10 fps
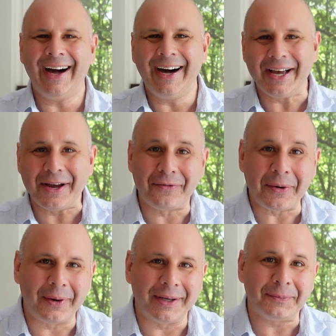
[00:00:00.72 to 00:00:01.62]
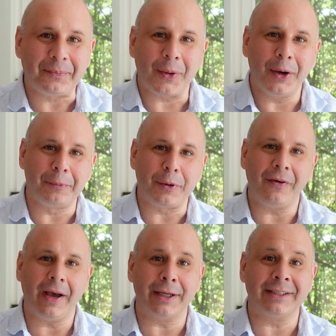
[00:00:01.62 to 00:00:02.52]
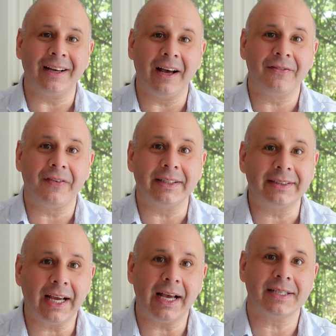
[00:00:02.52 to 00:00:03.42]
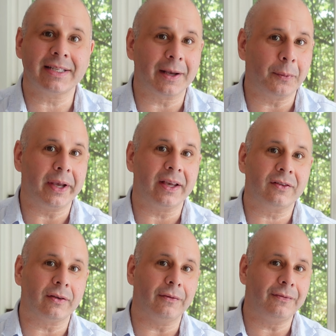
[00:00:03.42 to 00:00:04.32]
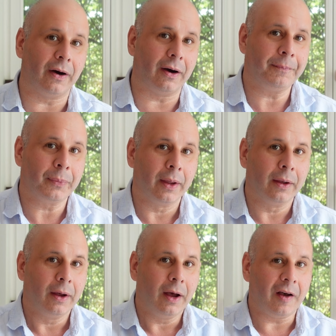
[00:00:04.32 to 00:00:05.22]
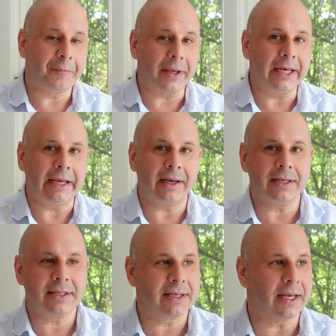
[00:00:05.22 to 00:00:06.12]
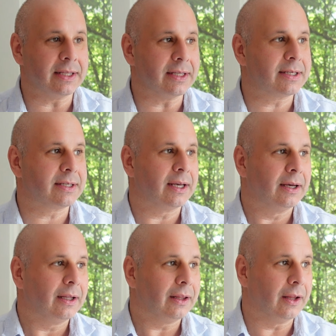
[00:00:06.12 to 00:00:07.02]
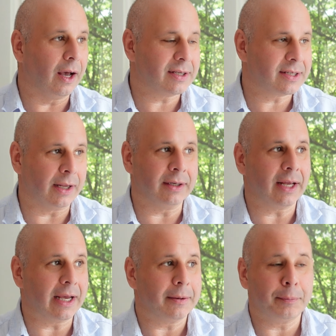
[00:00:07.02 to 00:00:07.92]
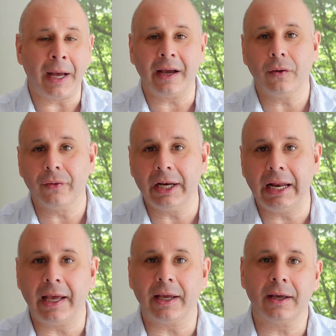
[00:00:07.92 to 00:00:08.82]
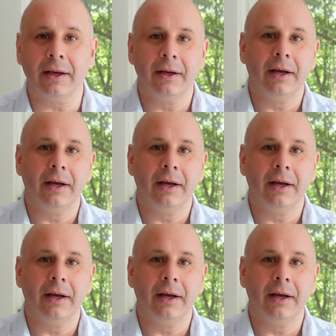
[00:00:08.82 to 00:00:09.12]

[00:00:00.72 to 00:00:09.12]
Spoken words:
Hi everyone, I hope you've had a fantastic week so far. I've been here since last Sunday, back on the lake